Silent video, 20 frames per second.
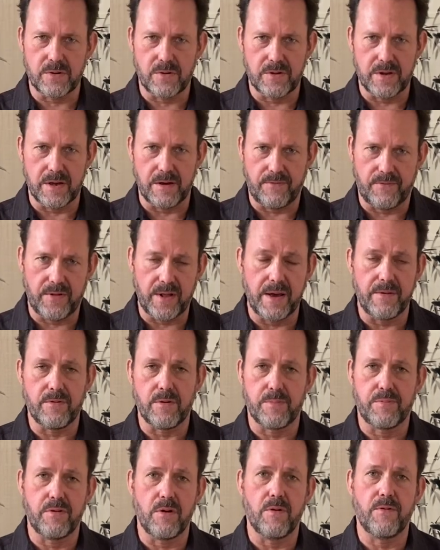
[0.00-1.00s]
the flavor
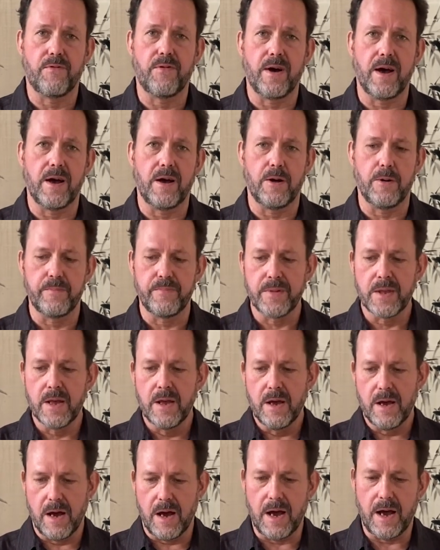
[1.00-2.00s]
profile
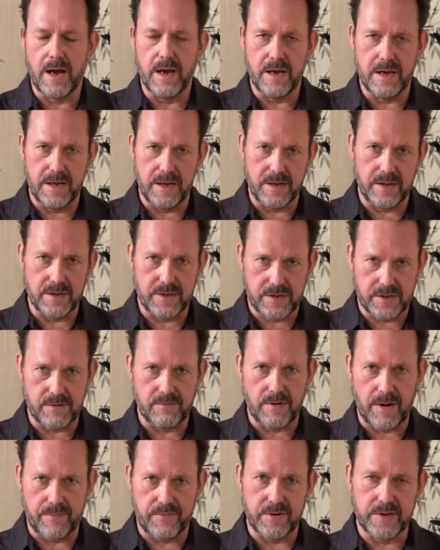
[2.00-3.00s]
is
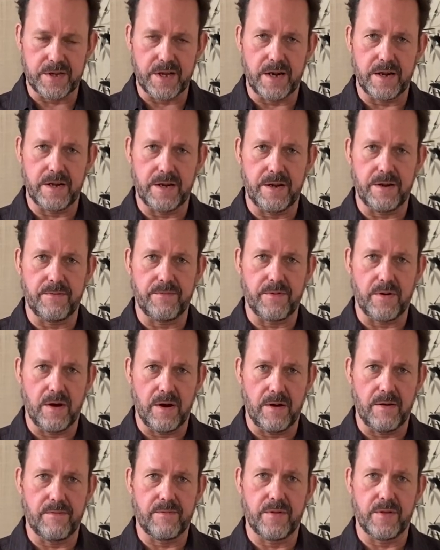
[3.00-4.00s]
representative
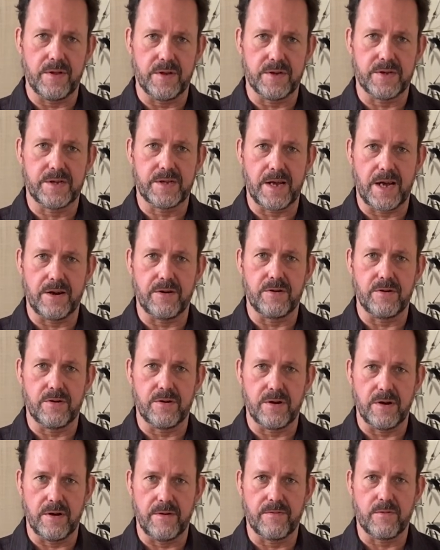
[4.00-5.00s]
of the
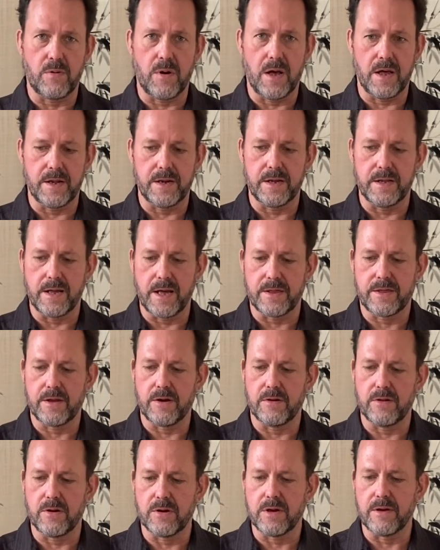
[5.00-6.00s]
standard of quality that
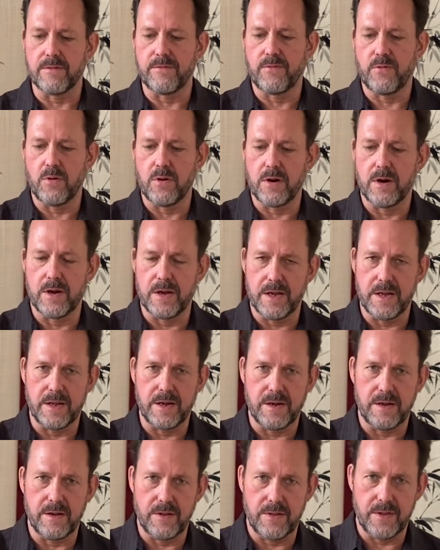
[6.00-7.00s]
they're looking for
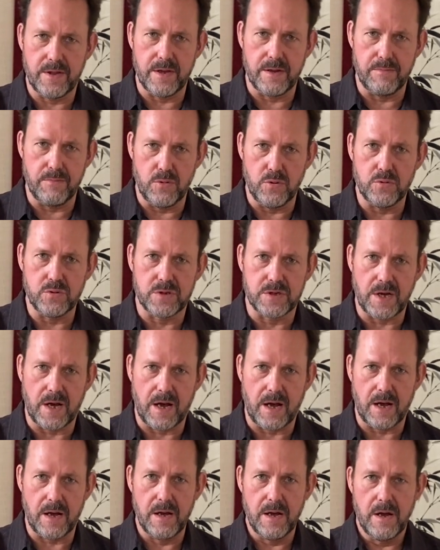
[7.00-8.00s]
in the
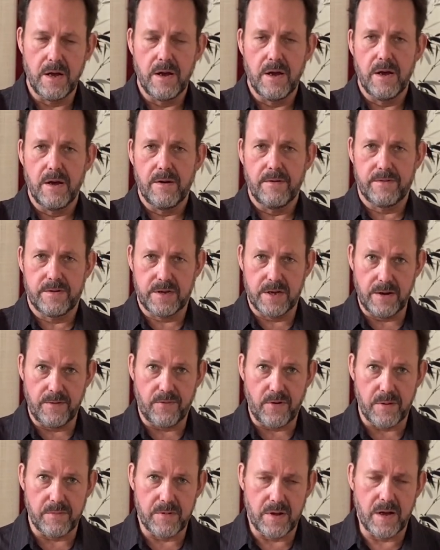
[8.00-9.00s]
Muzha
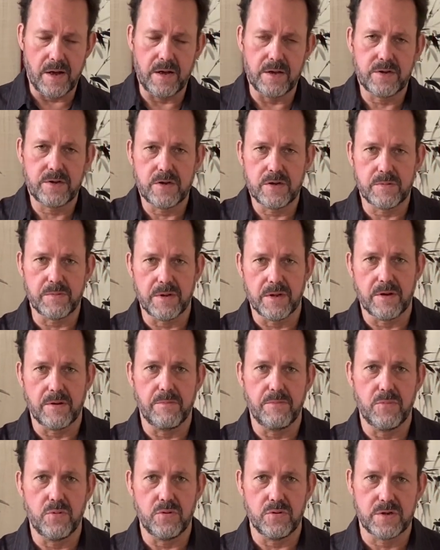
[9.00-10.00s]
the
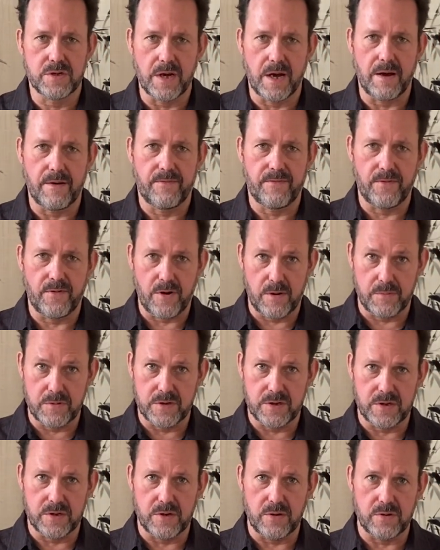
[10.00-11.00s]
Muzha Farmers
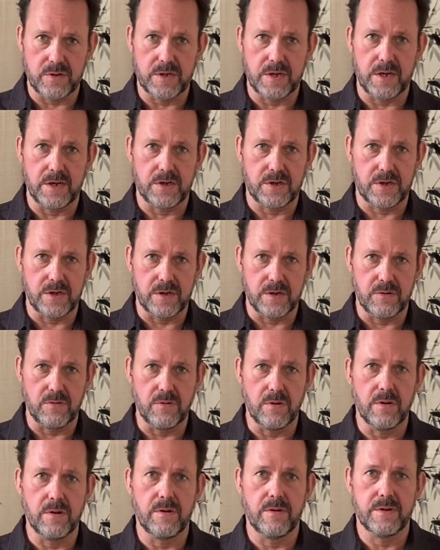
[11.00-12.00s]
Association
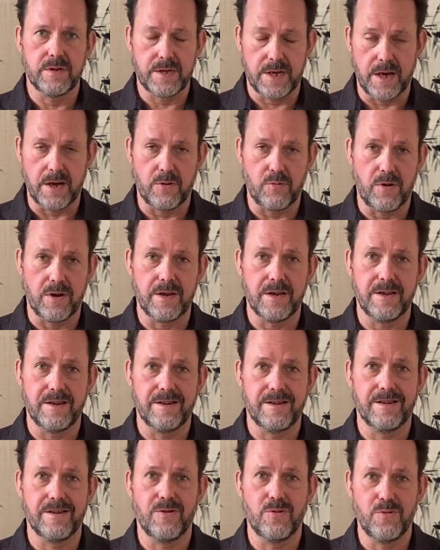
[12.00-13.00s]
Tie Guan
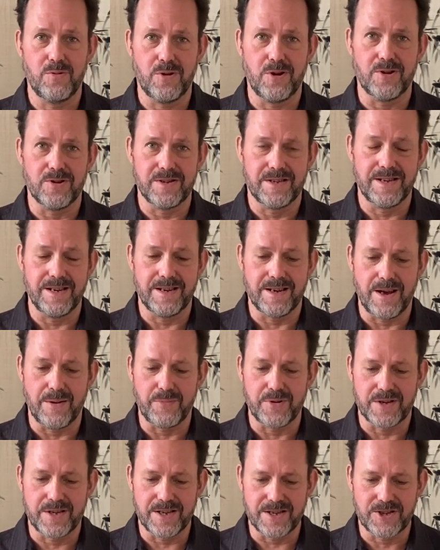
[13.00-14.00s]
Yin Oolong tea
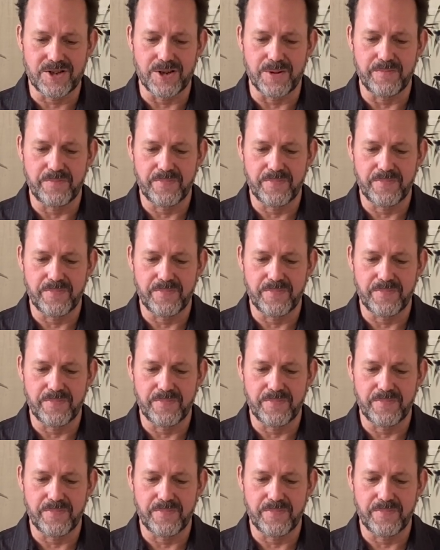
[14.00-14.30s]
competition.